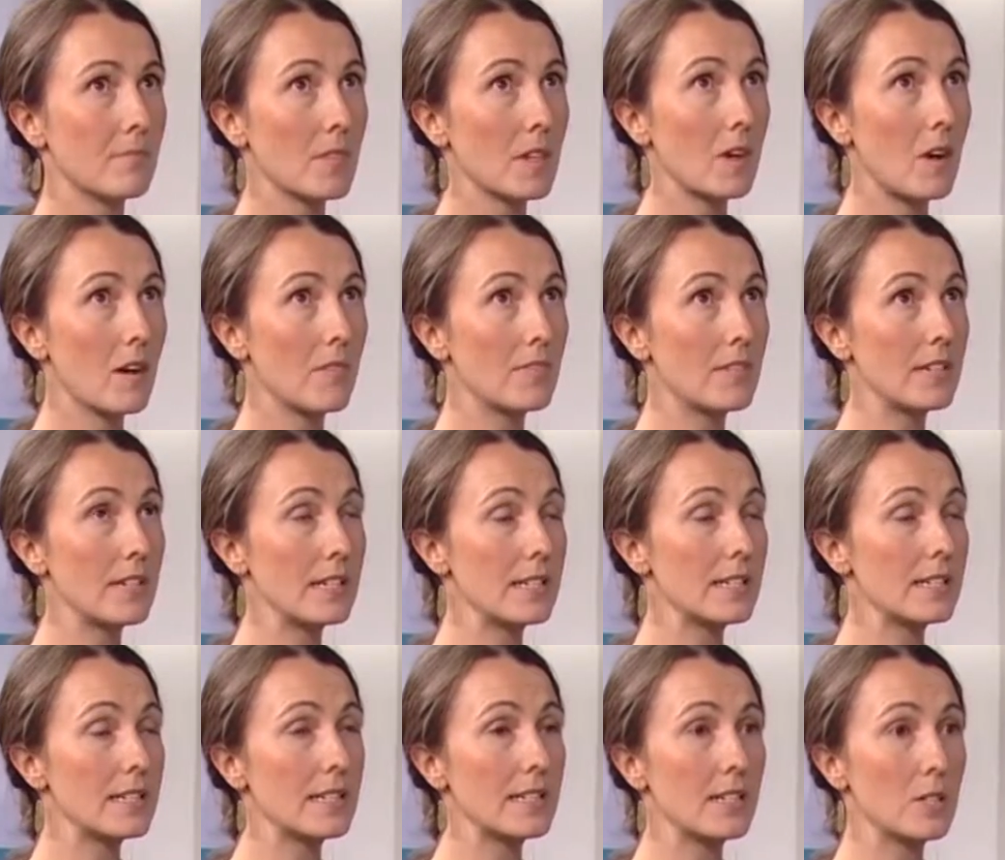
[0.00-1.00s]

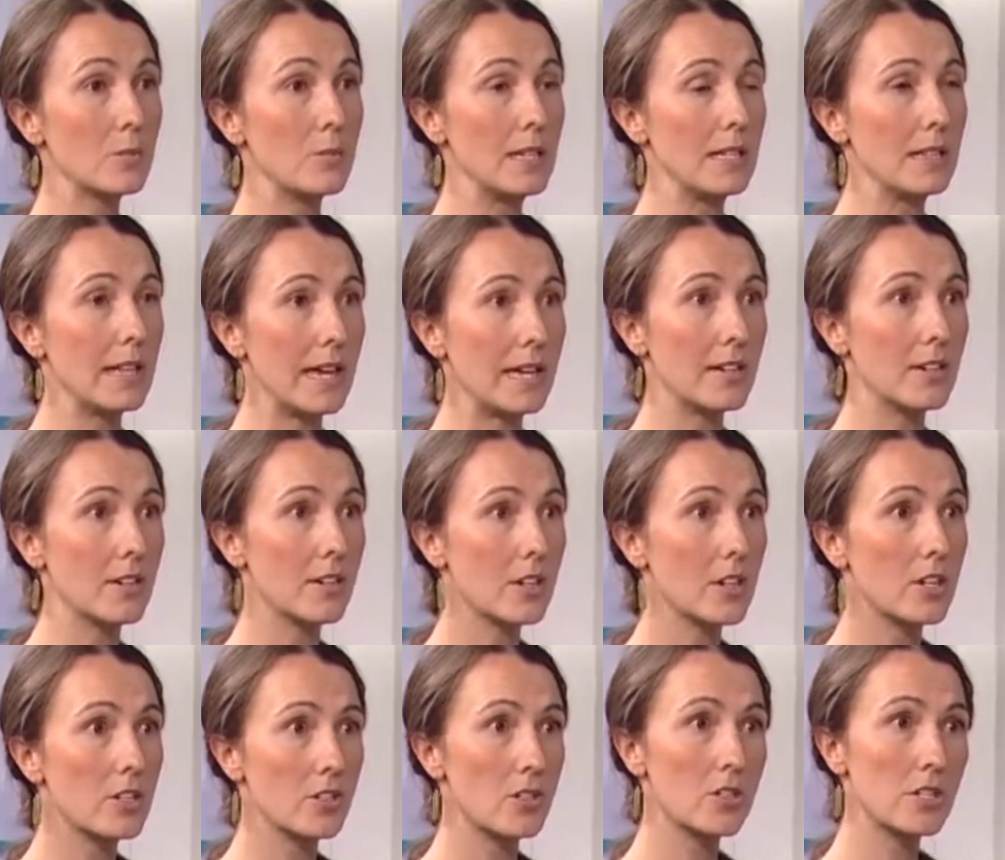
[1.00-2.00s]
confidence, a little bit lighter.
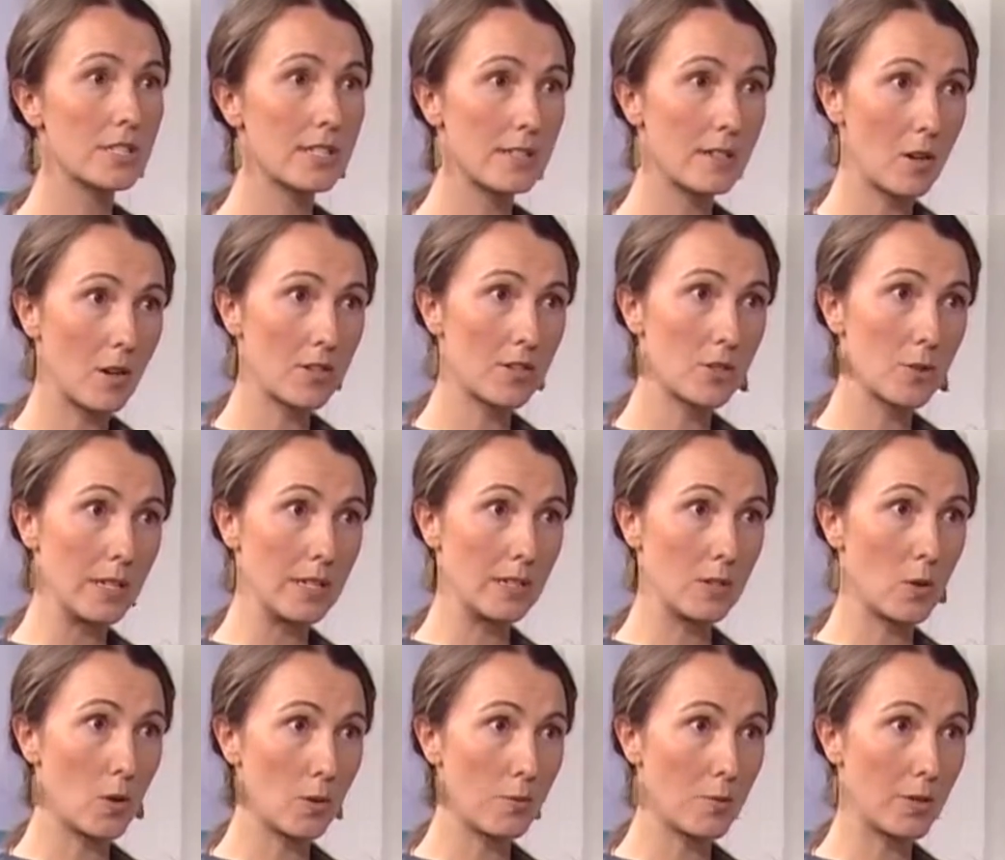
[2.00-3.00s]
So just also
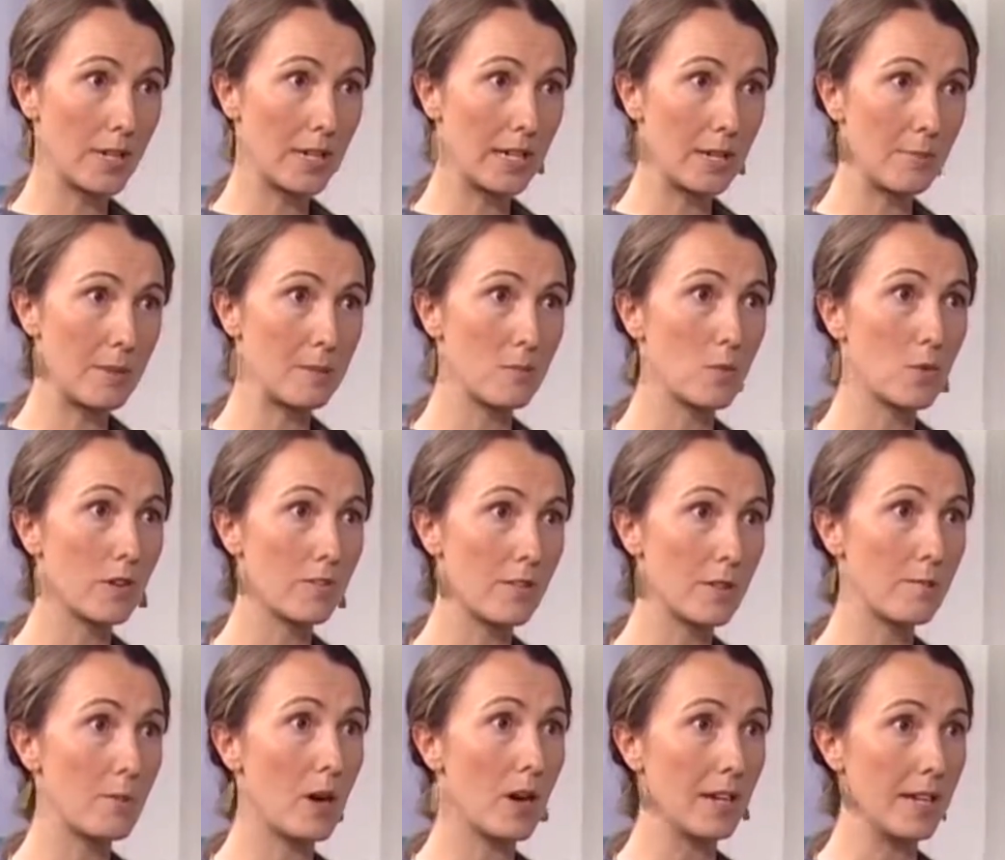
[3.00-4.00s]
incorporating a bit more of
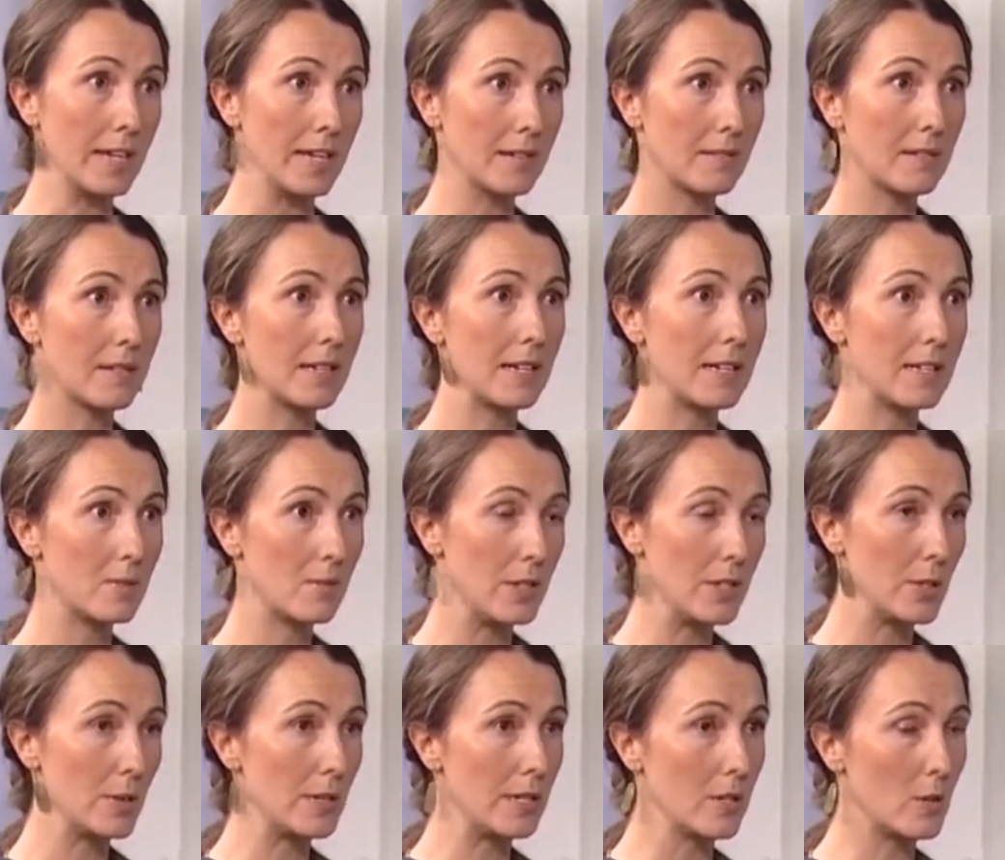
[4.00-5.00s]
the body is when
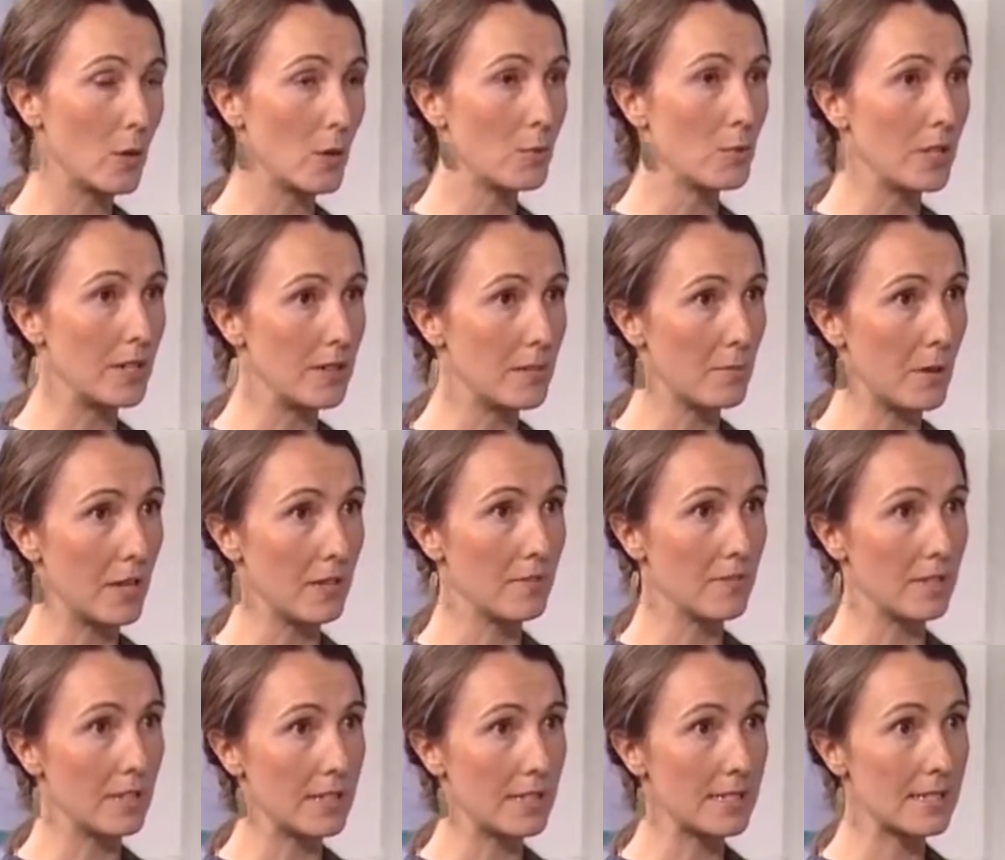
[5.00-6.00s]
you incorporate the
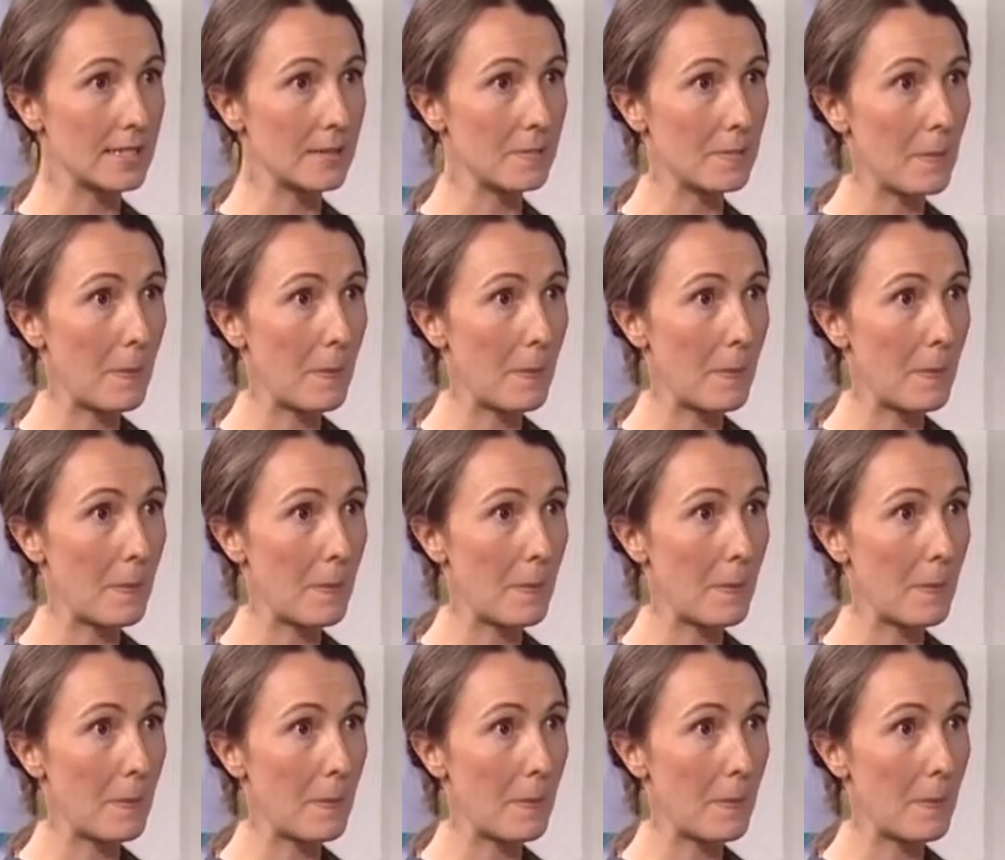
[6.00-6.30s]
mindfulness.